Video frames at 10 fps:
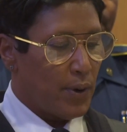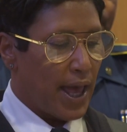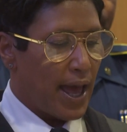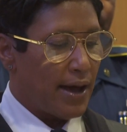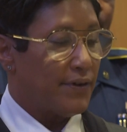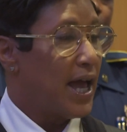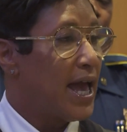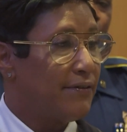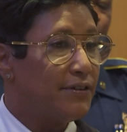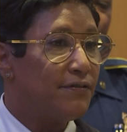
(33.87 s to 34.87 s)
We have a
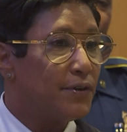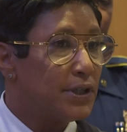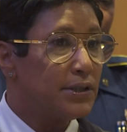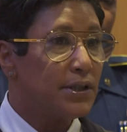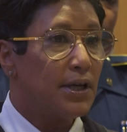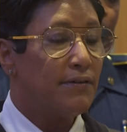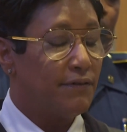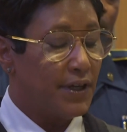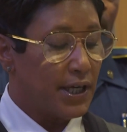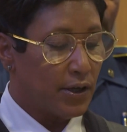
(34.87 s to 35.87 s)
heavy foot
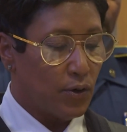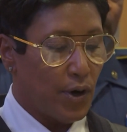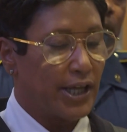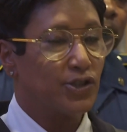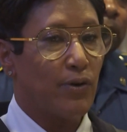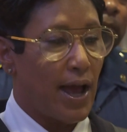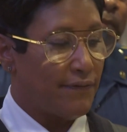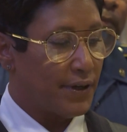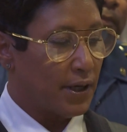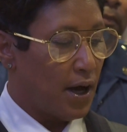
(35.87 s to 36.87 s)
vehicle and
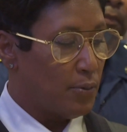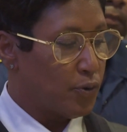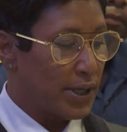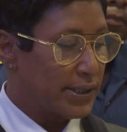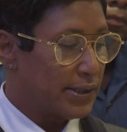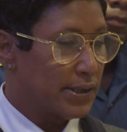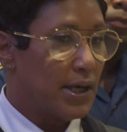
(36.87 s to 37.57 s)
traffic um, presence